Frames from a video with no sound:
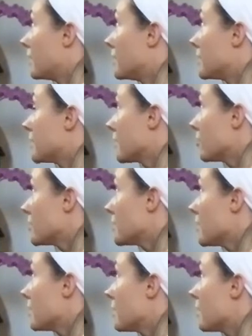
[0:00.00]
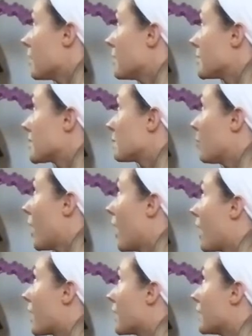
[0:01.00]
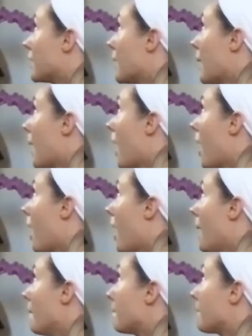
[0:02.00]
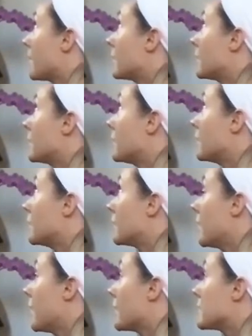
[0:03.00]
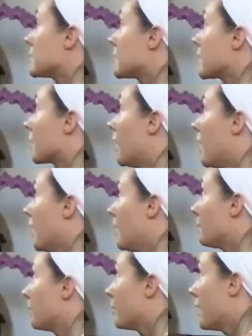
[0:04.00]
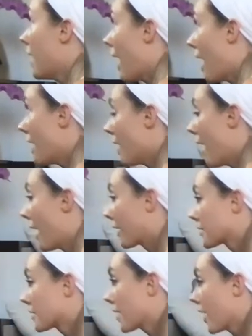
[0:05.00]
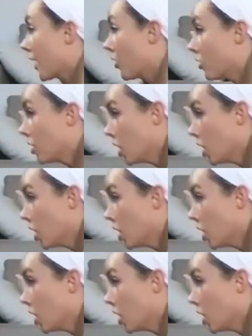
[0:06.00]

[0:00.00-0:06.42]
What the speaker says: tilting the spine up, gazing up, and exhale,